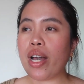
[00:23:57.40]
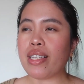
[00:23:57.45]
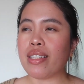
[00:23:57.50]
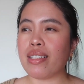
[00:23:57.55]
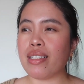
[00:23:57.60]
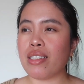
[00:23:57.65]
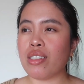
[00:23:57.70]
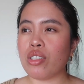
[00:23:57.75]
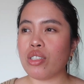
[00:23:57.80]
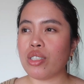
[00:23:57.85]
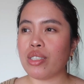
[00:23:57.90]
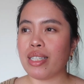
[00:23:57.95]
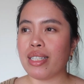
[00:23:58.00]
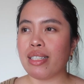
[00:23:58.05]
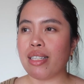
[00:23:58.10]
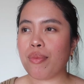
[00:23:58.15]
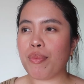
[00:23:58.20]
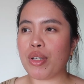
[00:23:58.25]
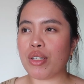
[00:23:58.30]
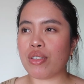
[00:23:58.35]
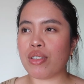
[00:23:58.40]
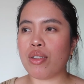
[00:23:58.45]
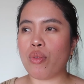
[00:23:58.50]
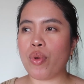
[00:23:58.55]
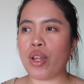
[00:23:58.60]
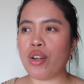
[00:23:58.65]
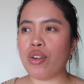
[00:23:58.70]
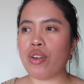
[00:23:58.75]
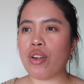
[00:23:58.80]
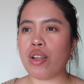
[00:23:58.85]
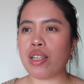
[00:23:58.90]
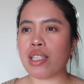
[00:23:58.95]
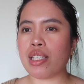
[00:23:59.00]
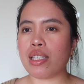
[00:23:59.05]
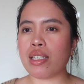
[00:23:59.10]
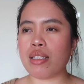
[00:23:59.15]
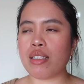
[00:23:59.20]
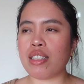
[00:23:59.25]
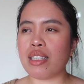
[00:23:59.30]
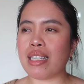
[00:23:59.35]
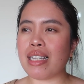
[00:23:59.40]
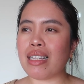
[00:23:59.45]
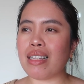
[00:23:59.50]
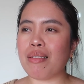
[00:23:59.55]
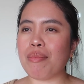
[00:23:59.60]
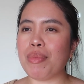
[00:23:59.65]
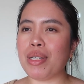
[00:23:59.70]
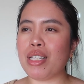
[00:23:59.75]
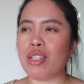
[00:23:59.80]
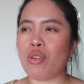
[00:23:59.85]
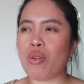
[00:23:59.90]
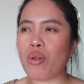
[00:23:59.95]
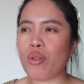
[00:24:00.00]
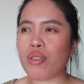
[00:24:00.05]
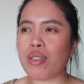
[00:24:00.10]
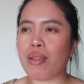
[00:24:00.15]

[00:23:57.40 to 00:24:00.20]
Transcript: t-shirt inside, because the weather now is still a bit cold